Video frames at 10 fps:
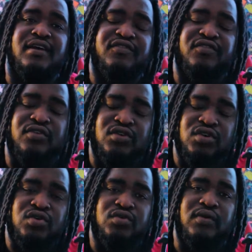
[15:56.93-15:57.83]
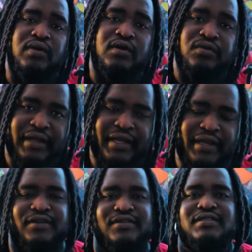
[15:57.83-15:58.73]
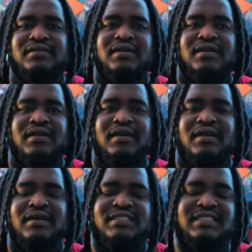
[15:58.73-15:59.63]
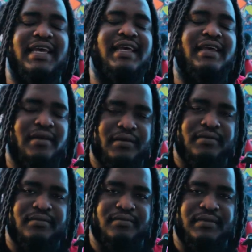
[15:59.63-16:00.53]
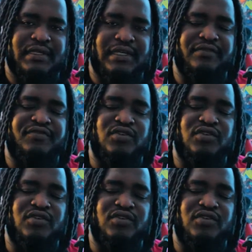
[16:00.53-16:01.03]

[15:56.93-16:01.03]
for newer readers, saying in a